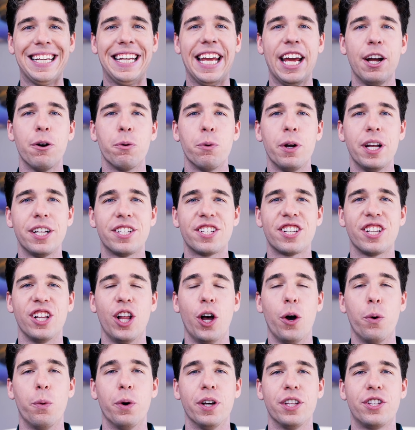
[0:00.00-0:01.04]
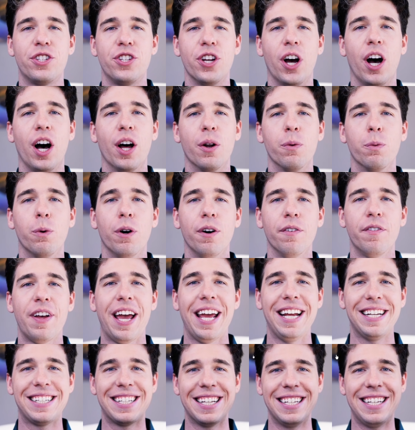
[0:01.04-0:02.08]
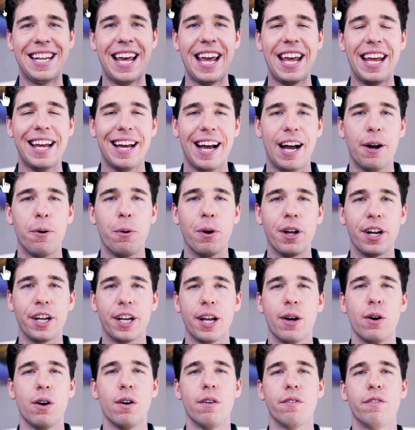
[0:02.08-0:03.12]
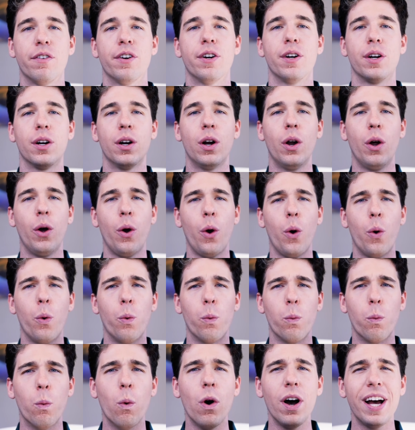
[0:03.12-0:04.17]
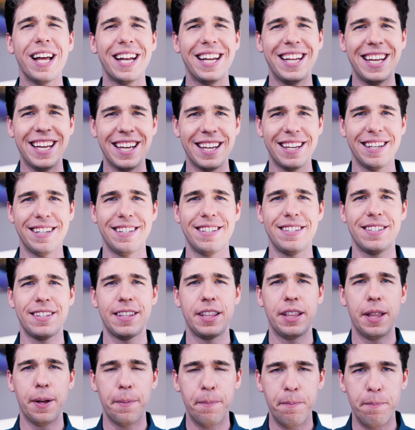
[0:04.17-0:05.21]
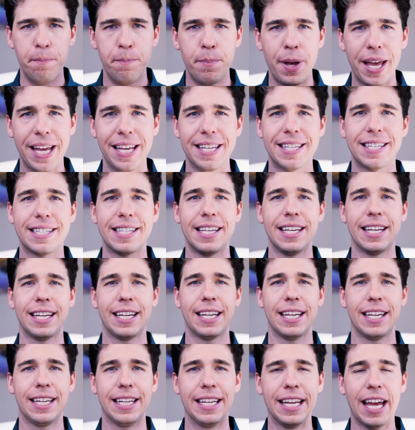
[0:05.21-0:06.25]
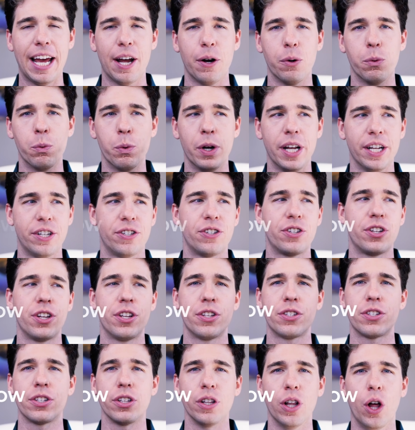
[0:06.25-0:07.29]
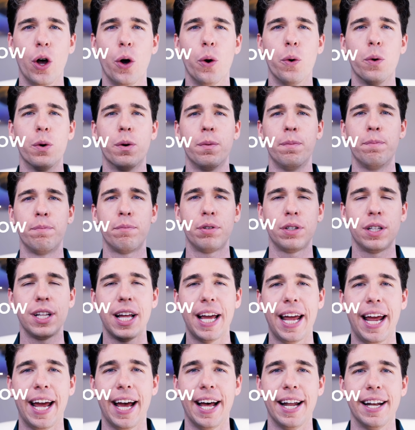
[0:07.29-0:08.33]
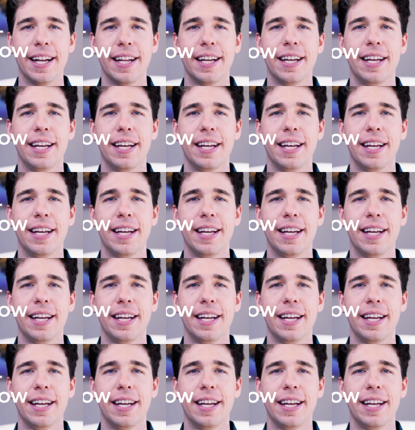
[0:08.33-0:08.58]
Get Rich Slow with John Wolf. Hey, today I want to go over what is the basic Get Rich Slow plan.